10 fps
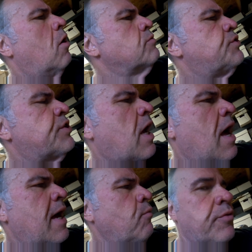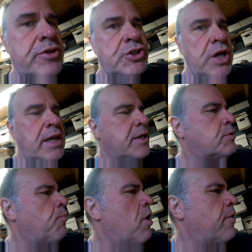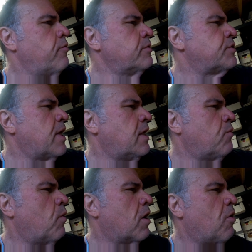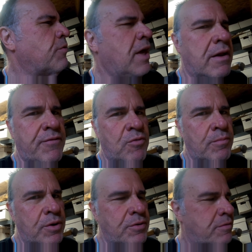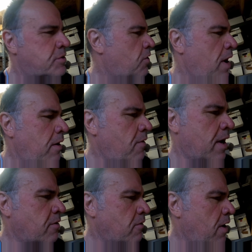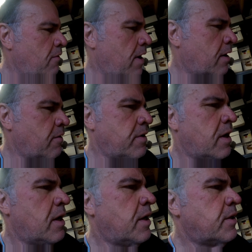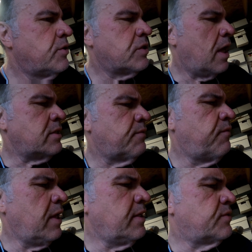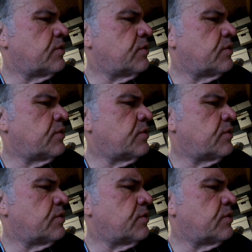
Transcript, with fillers: on Sky with the Jennings brothers. They did one called Telephone Blues. Great record, great record. Just lots of neat